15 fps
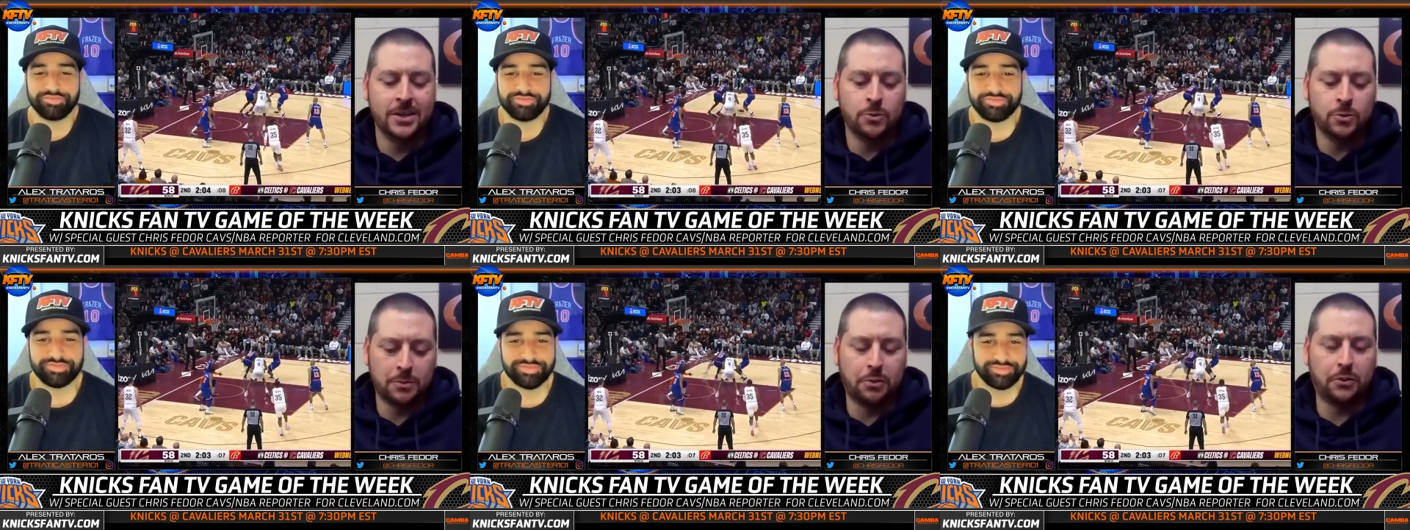
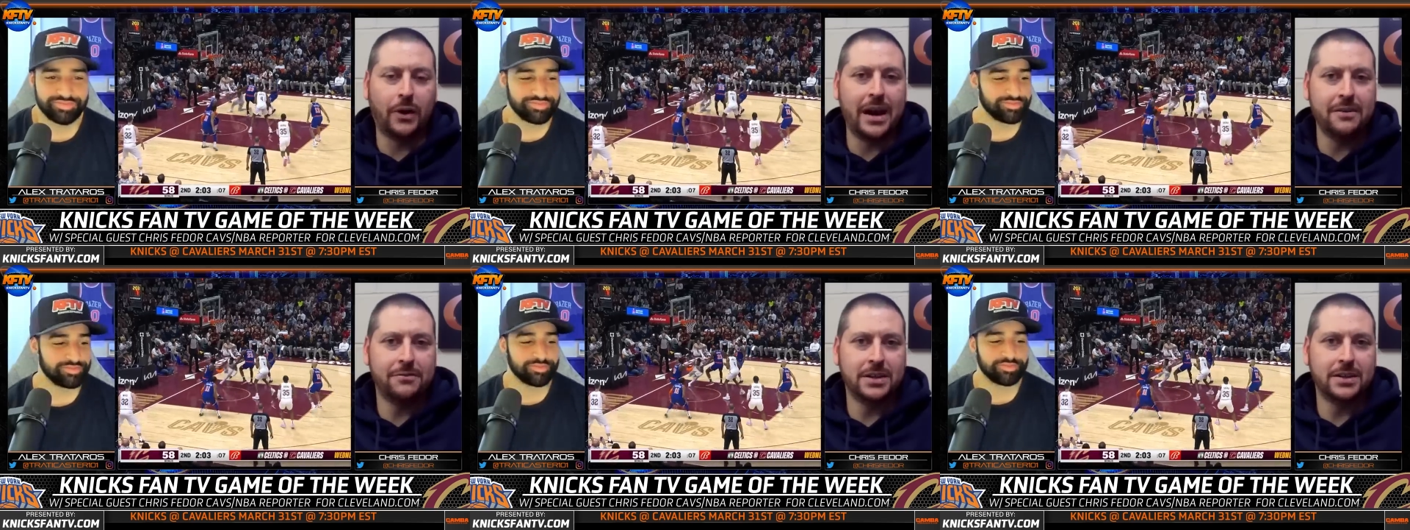Speaker 1: were
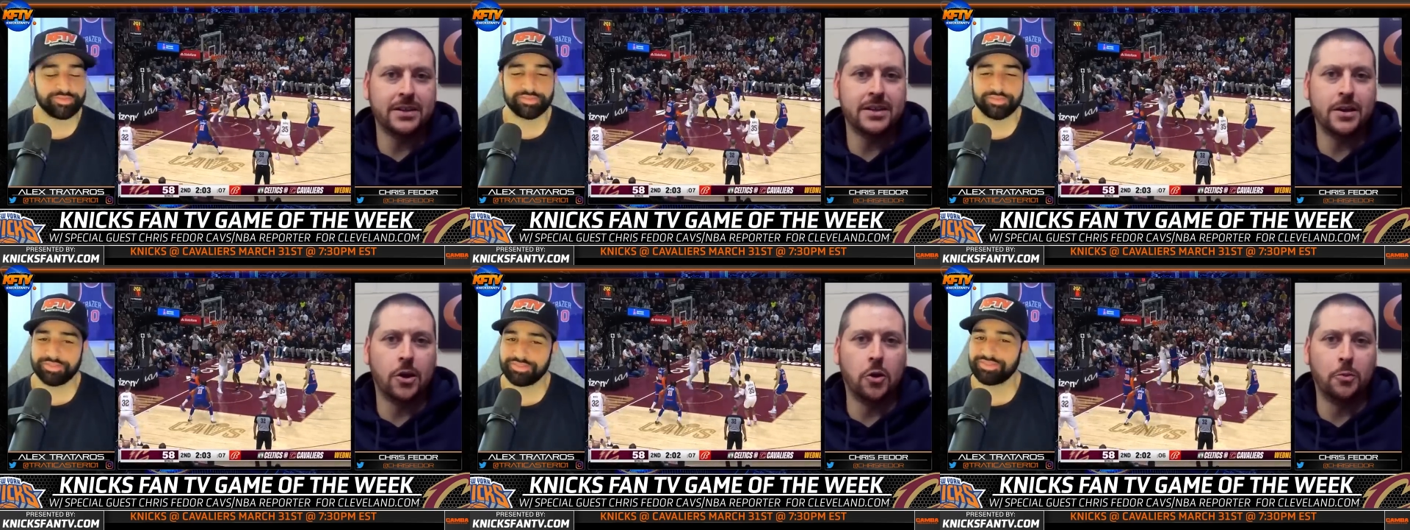
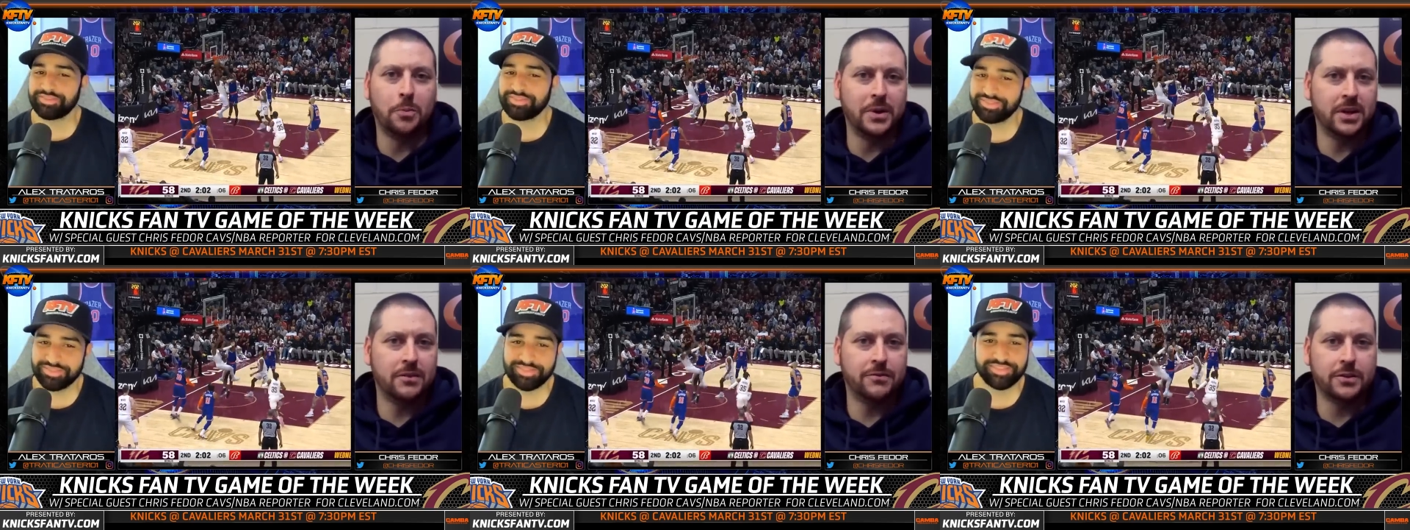privately
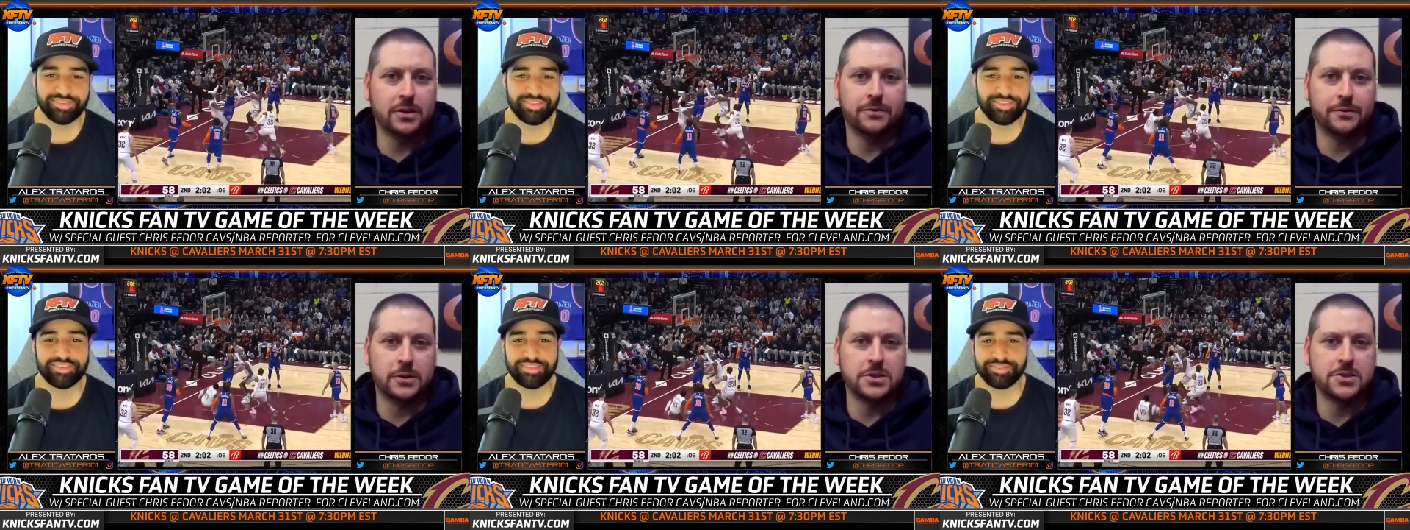hoping for a
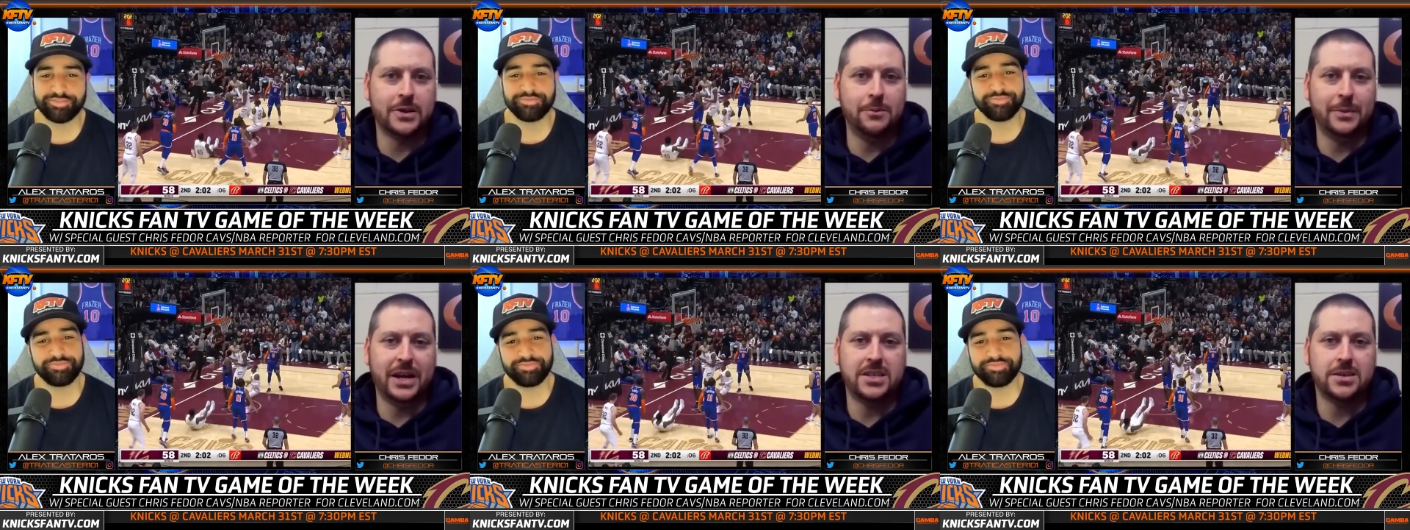first-round
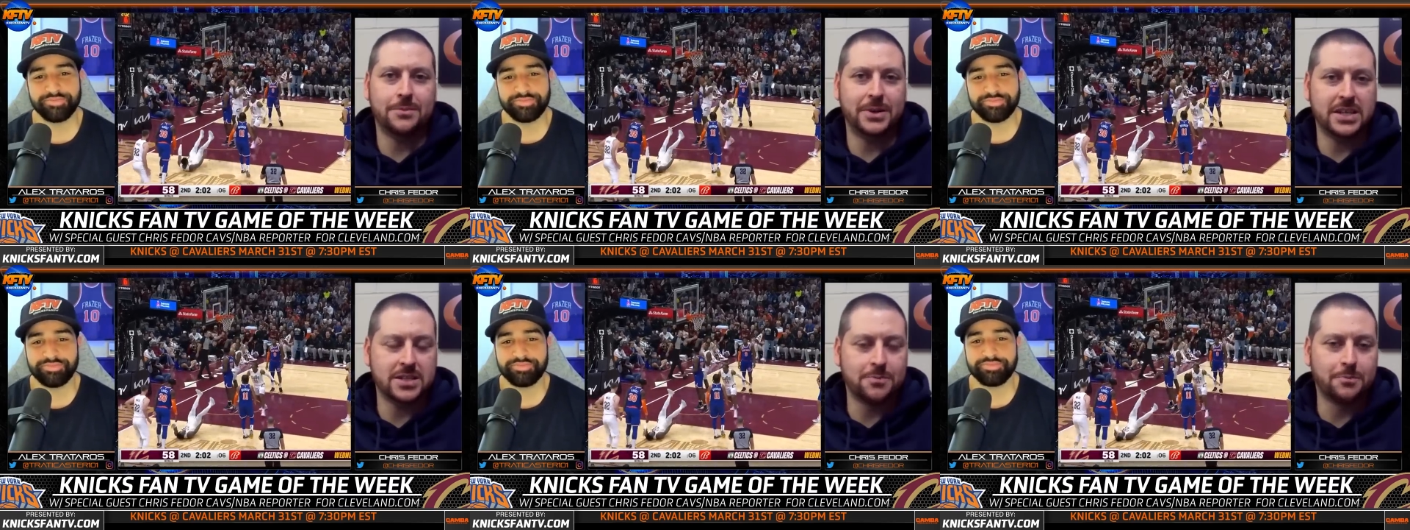matchup
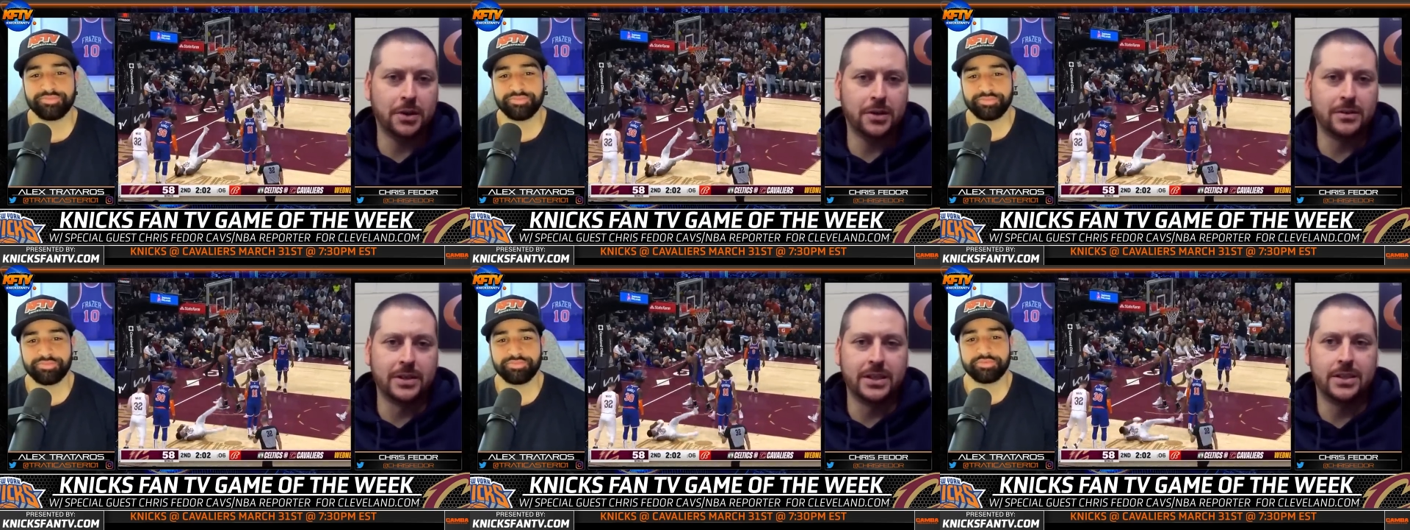against
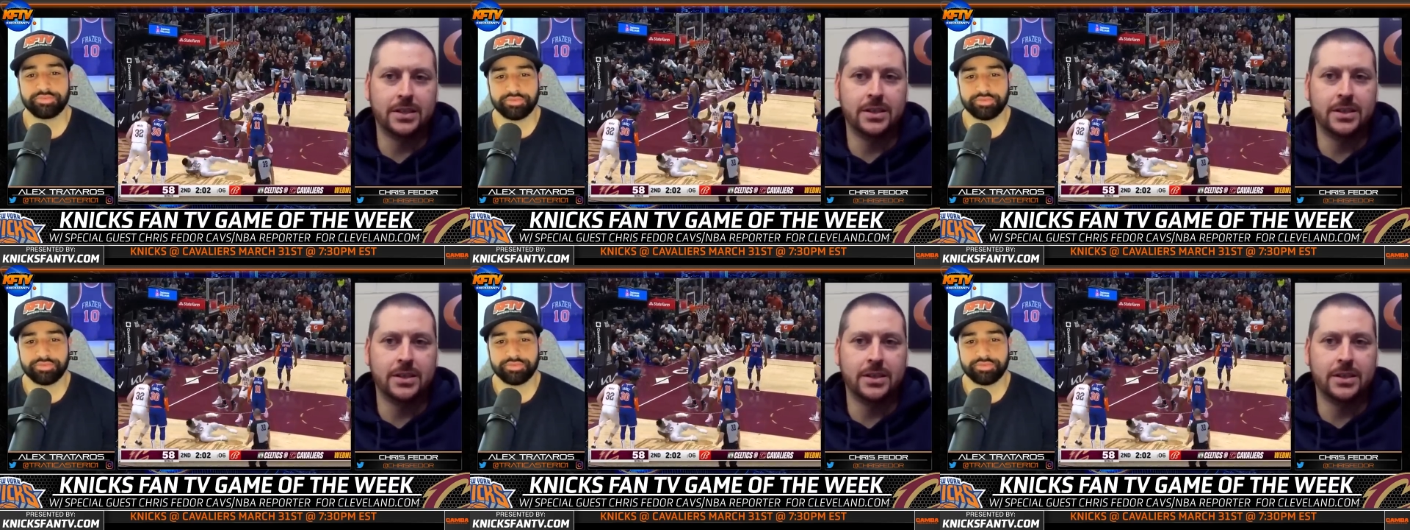Brooklyn.